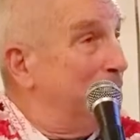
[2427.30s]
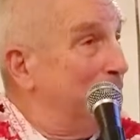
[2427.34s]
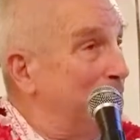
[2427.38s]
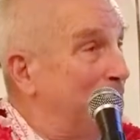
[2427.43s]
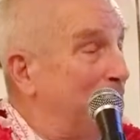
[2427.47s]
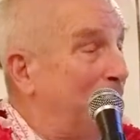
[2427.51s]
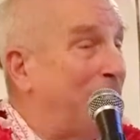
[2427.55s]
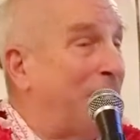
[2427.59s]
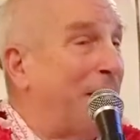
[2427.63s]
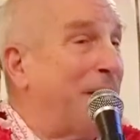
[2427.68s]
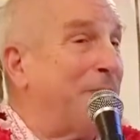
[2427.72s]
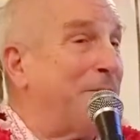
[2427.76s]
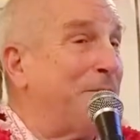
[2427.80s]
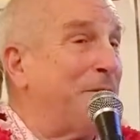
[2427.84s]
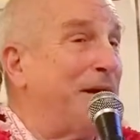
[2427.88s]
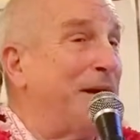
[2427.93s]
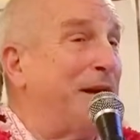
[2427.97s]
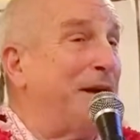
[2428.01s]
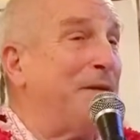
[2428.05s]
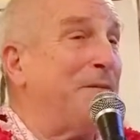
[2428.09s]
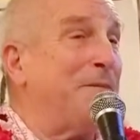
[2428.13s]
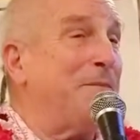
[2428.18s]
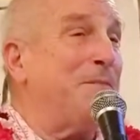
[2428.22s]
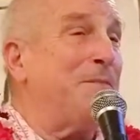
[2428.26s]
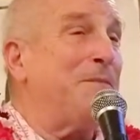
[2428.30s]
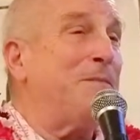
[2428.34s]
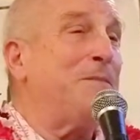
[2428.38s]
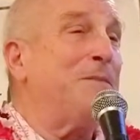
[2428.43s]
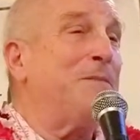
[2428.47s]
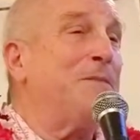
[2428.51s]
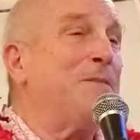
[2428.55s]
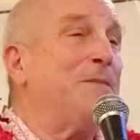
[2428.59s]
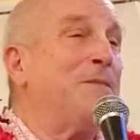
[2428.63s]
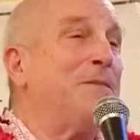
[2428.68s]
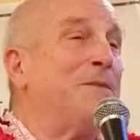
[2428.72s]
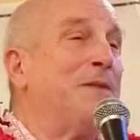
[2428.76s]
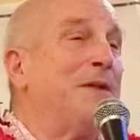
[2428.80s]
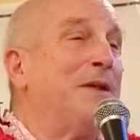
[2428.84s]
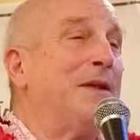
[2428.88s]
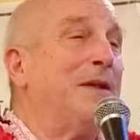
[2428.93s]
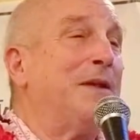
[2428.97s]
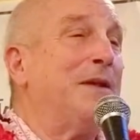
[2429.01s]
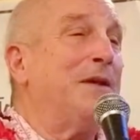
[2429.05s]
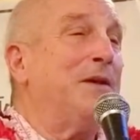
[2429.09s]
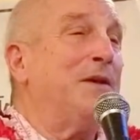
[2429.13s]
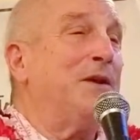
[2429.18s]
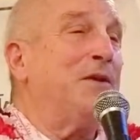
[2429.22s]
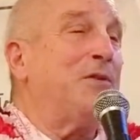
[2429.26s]
All right, bring him.
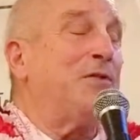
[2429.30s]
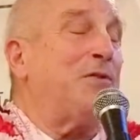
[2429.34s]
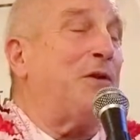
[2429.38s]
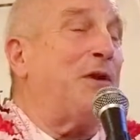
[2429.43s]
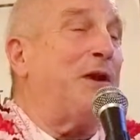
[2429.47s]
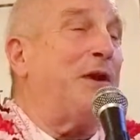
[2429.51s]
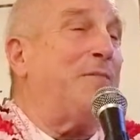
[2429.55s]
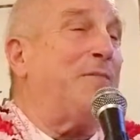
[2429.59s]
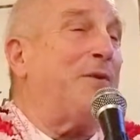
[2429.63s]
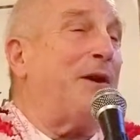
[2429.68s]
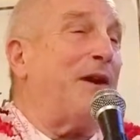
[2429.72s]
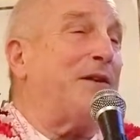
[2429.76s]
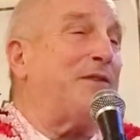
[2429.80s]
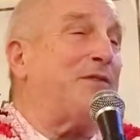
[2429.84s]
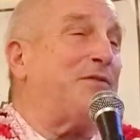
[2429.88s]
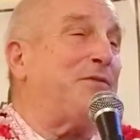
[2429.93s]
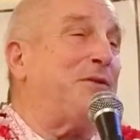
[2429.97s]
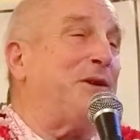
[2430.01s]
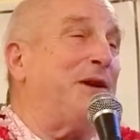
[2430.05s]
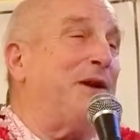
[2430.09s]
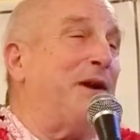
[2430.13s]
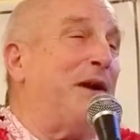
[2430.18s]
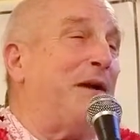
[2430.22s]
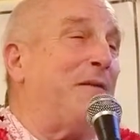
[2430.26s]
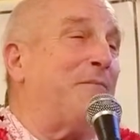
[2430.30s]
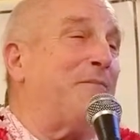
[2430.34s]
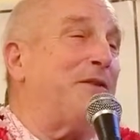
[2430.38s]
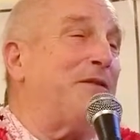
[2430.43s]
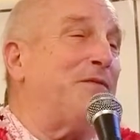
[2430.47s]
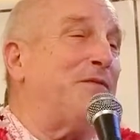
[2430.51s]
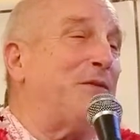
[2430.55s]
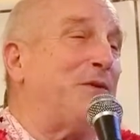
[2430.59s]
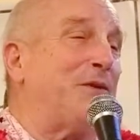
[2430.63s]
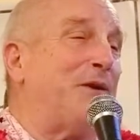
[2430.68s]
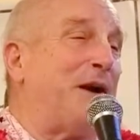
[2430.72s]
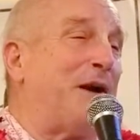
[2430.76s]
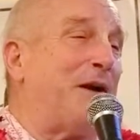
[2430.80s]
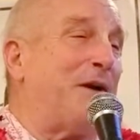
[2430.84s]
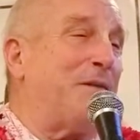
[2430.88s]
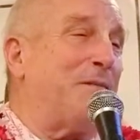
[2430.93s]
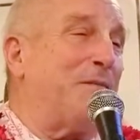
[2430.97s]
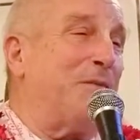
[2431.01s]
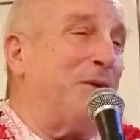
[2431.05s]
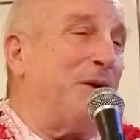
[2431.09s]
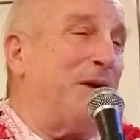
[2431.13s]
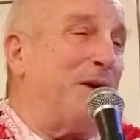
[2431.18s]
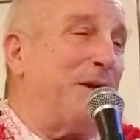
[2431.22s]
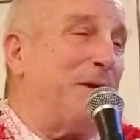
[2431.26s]
So he brought Sri Ram before Narad
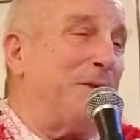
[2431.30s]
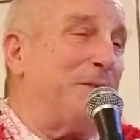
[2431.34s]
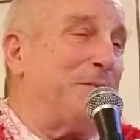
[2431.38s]
Muni.